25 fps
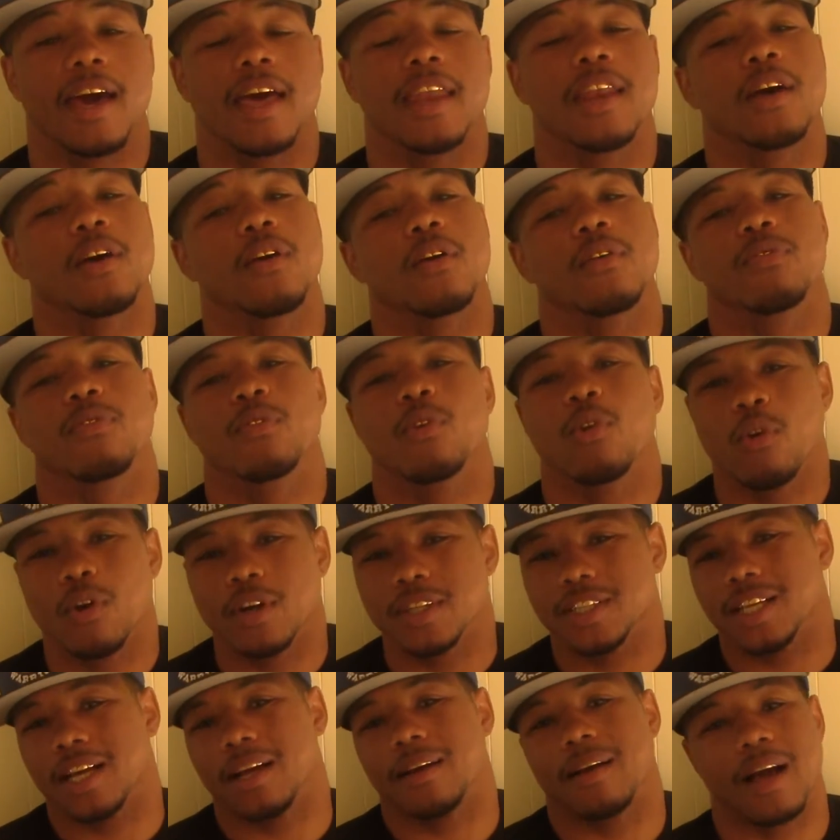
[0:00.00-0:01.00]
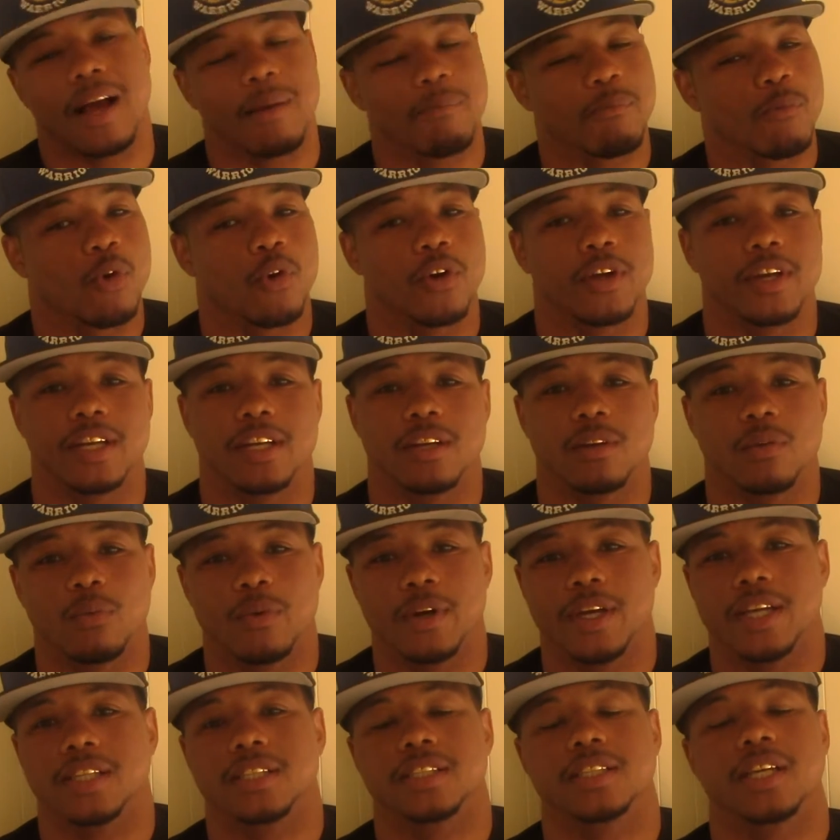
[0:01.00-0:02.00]
I know, of course, I, am going in to
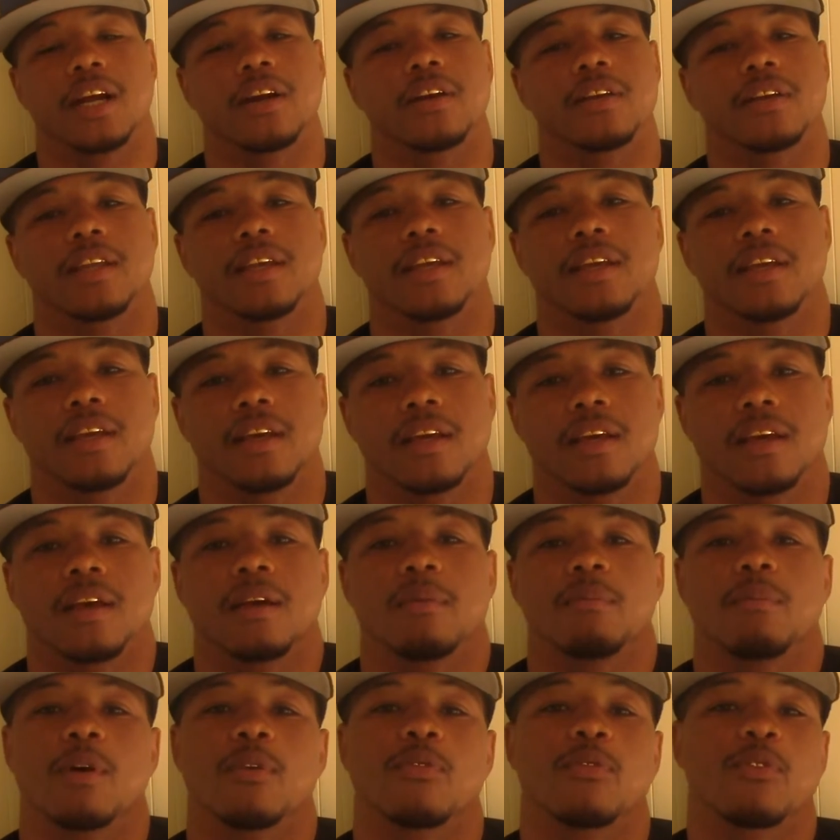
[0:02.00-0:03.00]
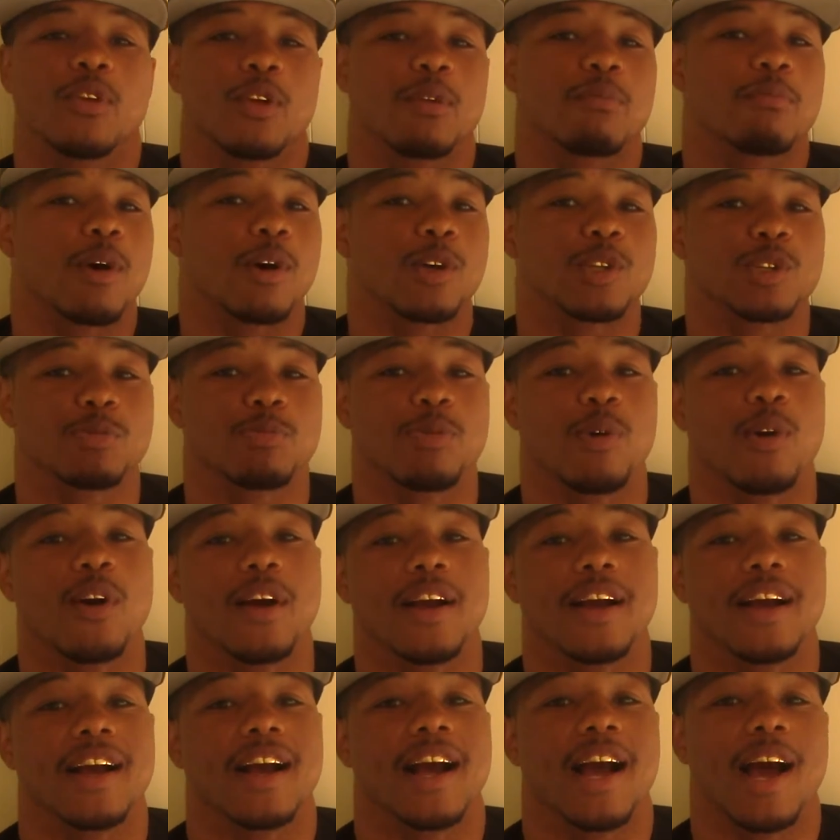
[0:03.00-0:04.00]
win, certainly. But for the most
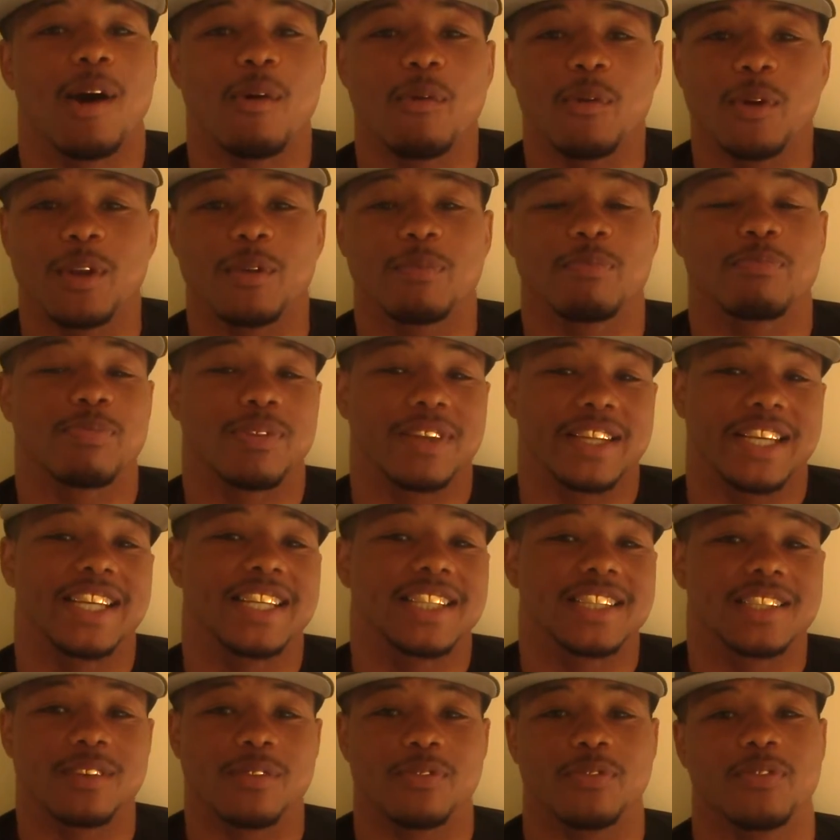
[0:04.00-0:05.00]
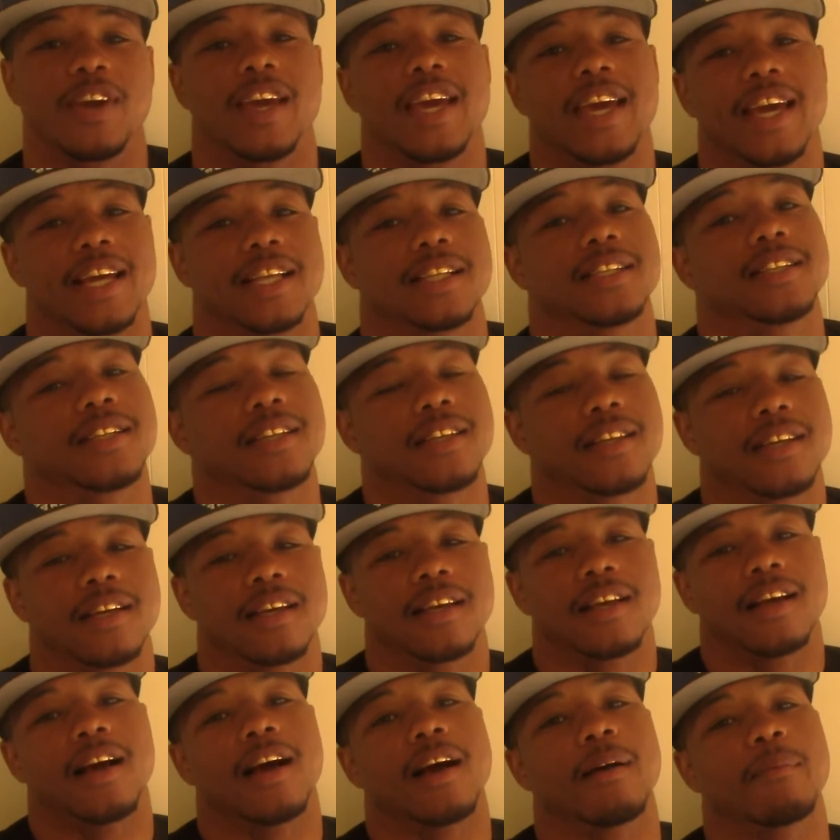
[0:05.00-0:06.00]
part, I want to please the fans.
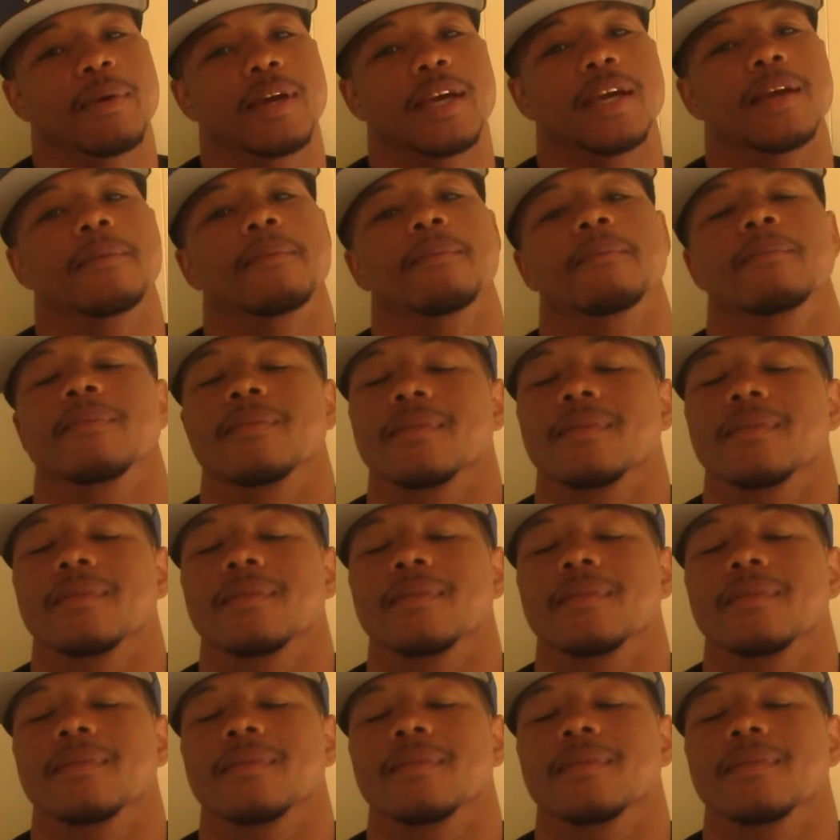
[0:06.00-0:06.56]
I mean,